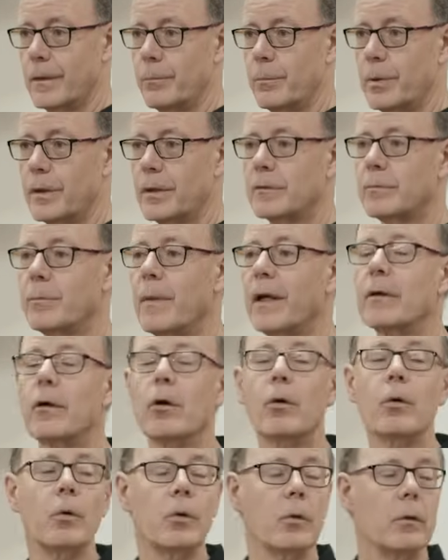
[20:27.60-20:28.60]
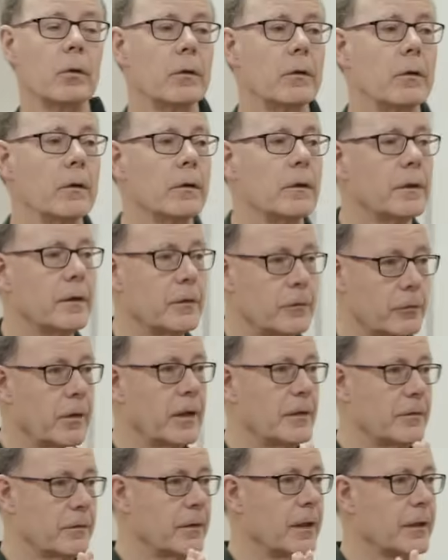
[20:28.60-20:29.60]
because my goal is
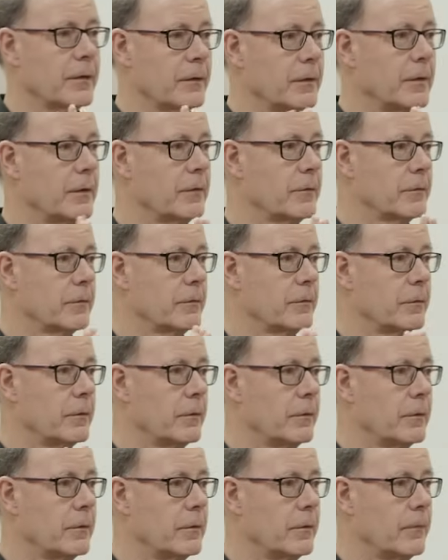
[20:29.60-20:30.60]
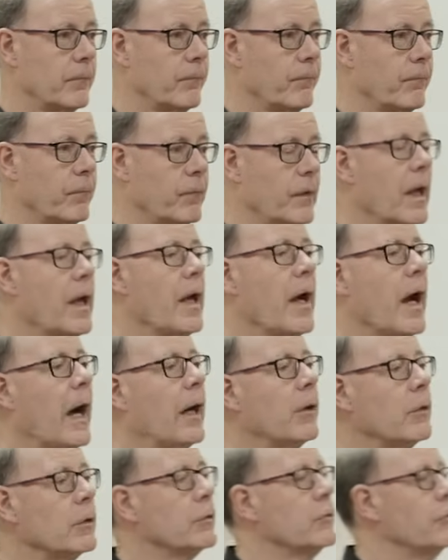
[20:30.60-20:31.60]
Christ-likeness. How are you